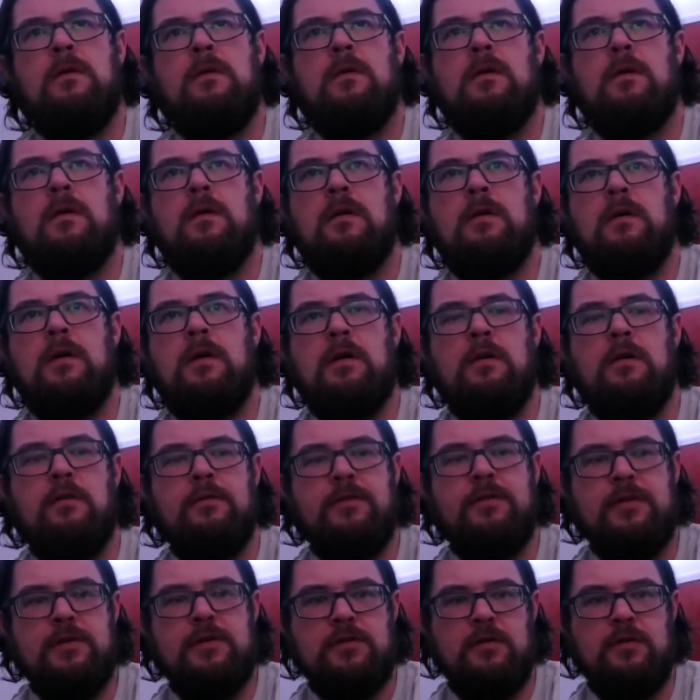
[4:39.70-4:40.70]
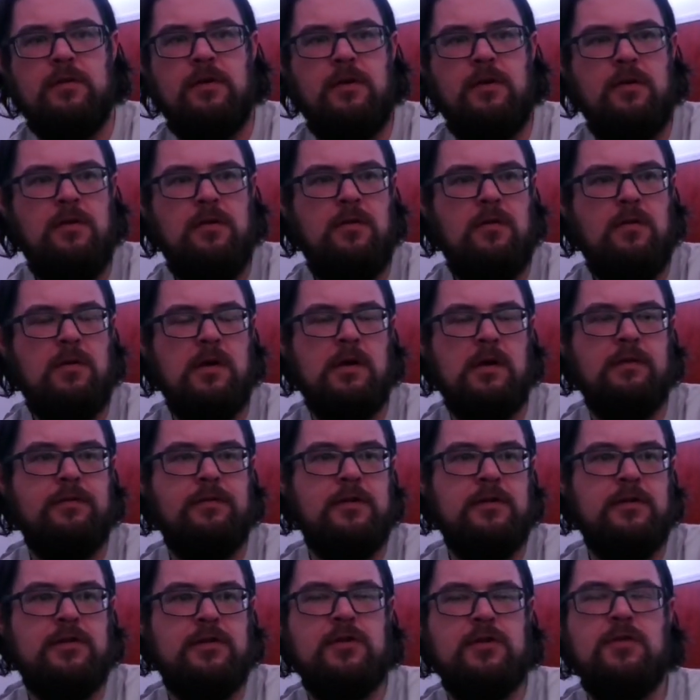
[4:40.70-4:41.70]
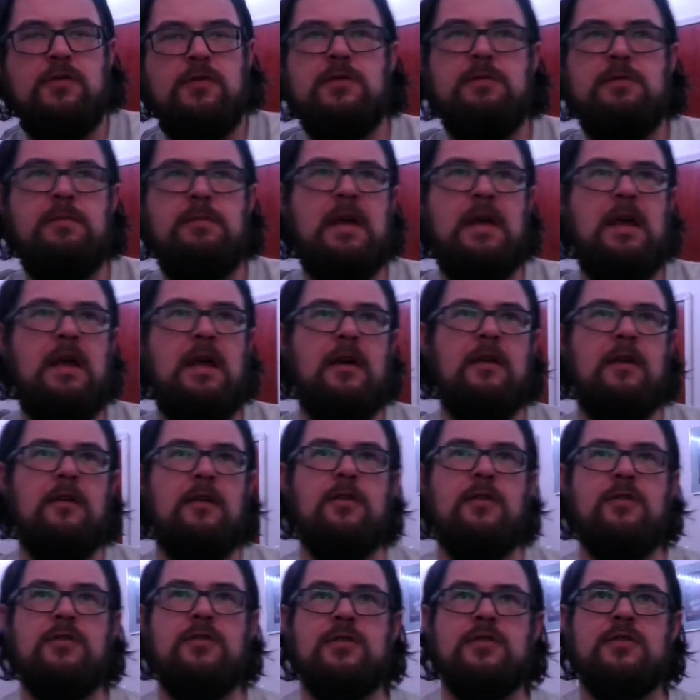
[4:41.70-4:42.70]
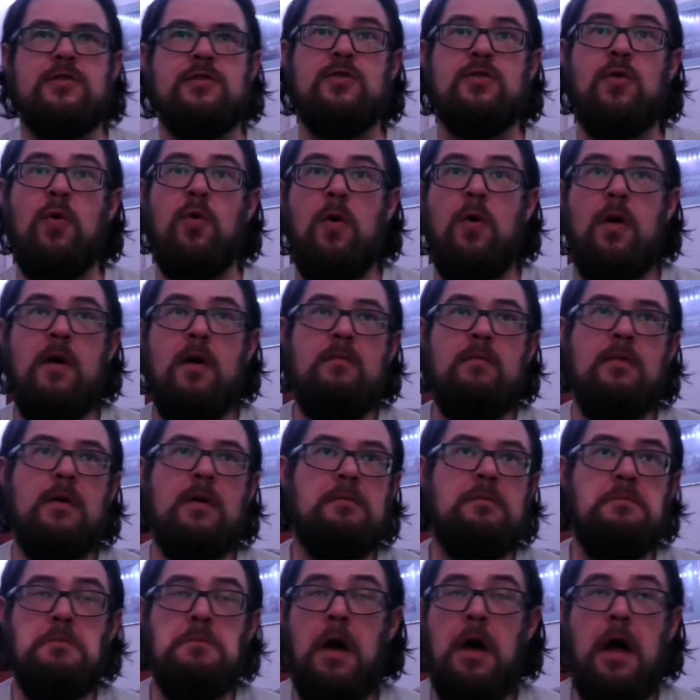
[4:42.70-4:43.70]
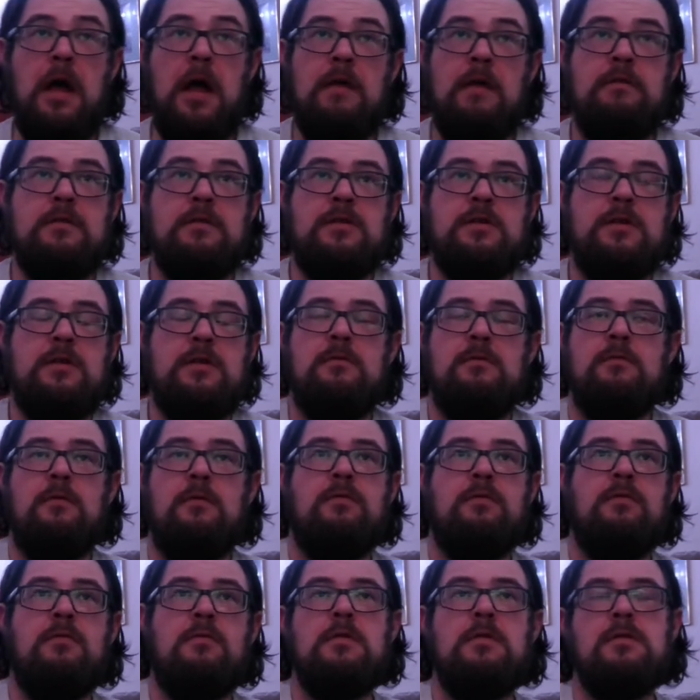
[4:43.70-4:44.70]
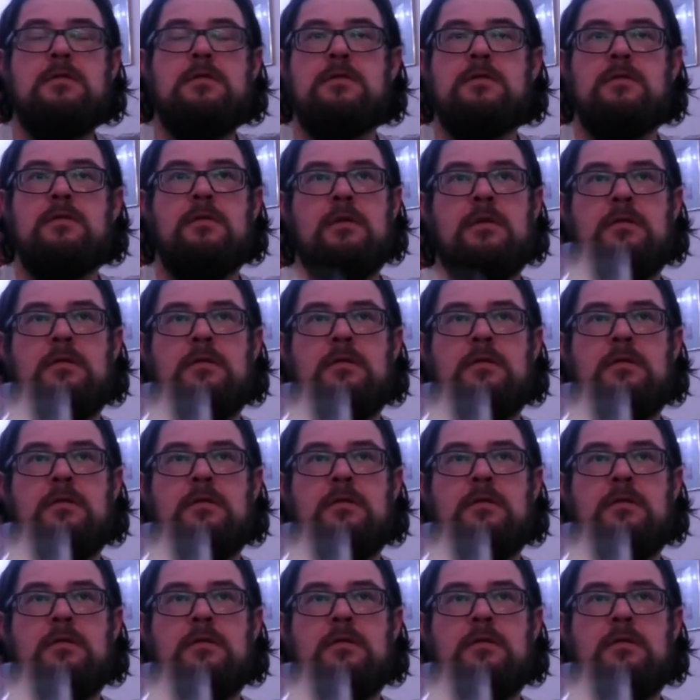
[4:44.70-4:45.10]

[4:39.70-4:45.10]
I don't know if these are new or if they're just new to me or new to the store, but I haven't seen them before, so